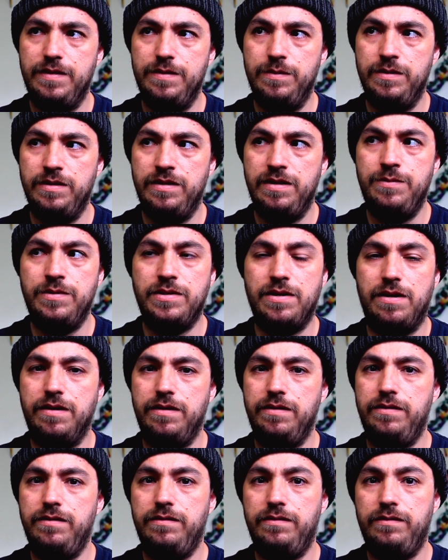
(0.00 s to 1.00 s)
was
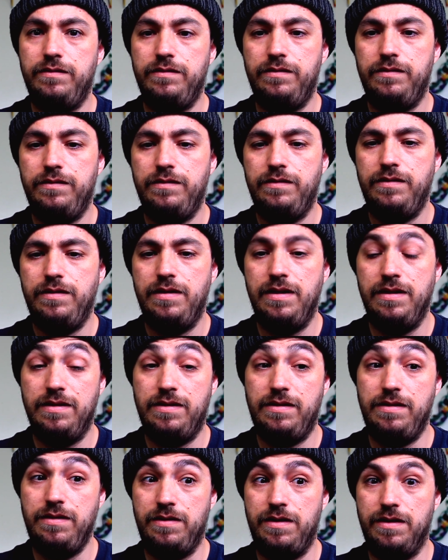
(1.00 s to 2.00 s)
hard. And it's
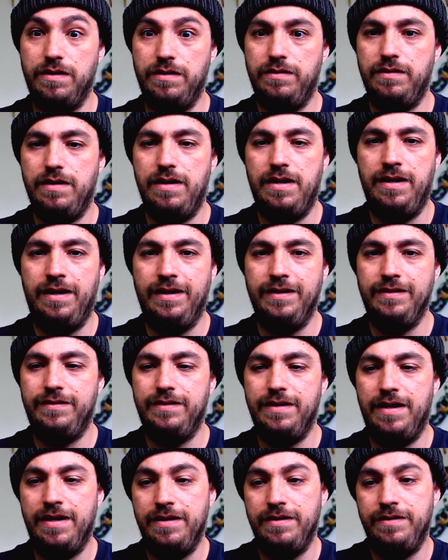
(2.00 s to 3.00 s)
still hard. I
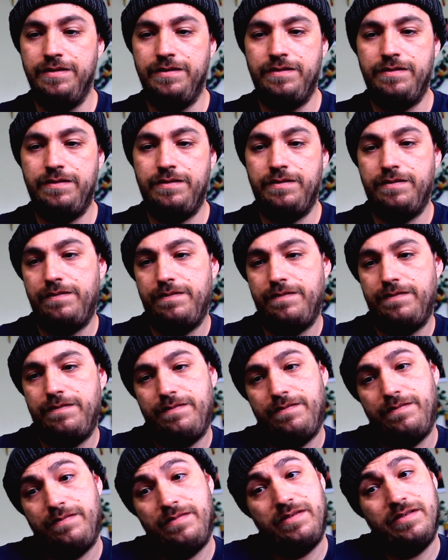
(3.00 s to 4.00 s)

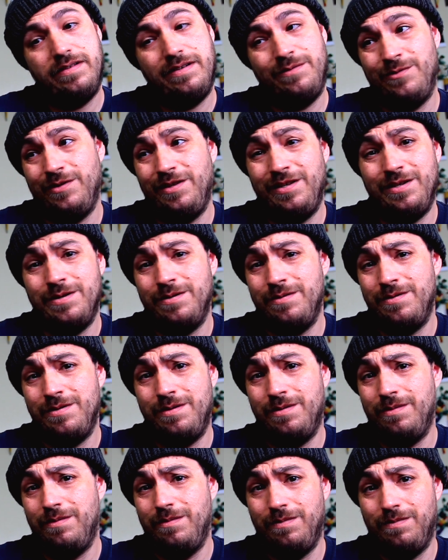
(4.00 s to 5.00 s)
really don't
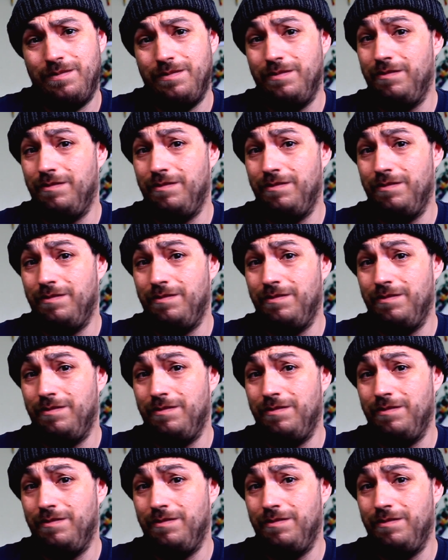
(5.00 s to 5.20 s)
know